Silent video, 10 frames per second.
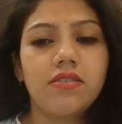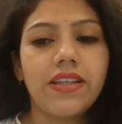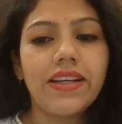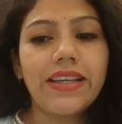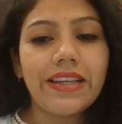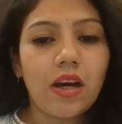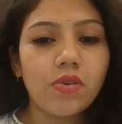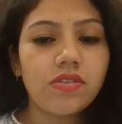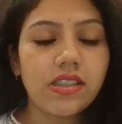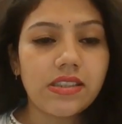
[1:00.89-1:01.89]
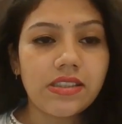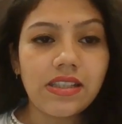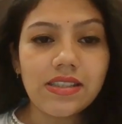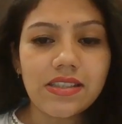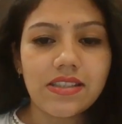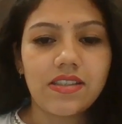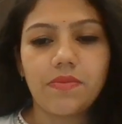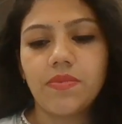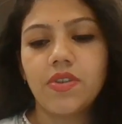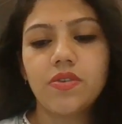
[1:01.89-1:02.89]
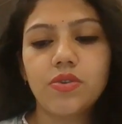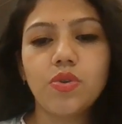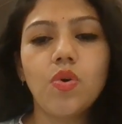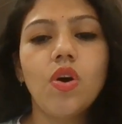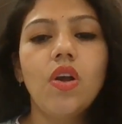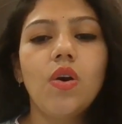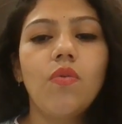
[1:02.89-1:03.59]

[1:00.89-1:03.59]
their in-house digital system. So